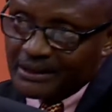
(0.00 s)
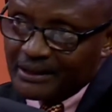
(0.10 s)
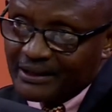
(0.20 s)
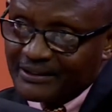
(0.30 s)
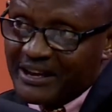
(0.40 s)

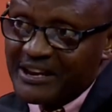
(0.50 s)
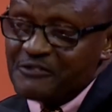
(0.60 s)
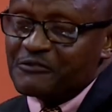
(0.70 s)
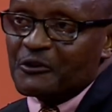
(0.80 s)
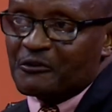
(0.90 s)
the
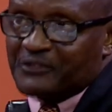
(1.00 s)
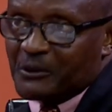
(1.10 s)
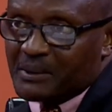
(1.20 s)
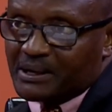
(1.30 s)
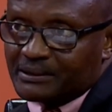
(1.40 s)
evil of
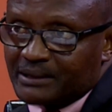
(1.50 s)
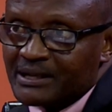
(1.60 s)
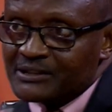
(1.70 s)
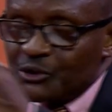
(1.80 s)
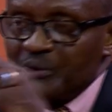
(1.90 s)
the world.
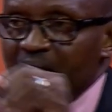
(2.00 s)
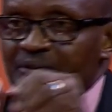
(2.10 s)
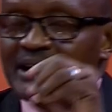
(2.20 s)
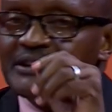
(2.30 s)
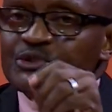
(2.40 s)
So now
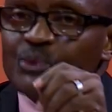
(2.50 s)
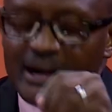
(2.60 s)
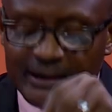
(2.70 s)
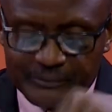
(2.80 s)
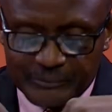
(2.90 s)
that is
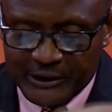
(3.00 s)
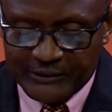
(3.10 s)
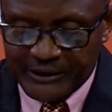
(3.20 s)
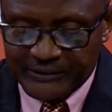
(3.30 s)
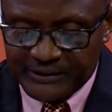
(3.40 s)
why
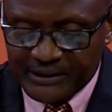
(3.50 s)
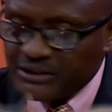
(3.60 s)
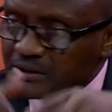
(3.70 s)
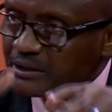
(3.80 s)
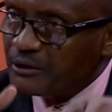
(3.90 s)
the
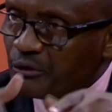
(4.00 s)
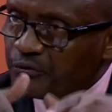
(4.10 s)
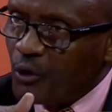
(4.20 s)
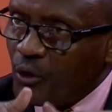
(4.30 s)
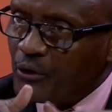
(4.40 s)
children
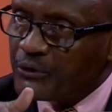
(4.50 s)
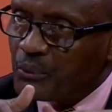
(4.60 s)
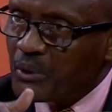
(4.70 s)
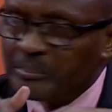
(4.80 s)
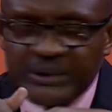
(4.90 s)
of God
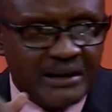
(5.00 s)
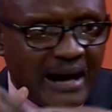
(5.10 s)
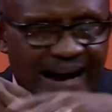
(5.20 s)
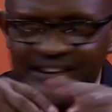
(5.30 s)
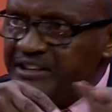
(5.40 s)
were being
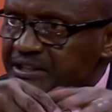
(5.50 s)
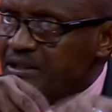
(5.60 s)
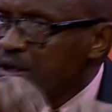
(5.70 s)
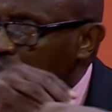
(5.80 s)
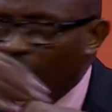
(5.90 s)

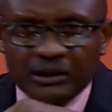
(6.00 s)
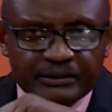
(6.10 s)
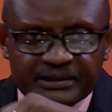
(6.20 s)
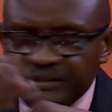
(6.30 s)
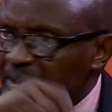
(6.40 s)
hunted, all
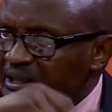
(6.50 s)
this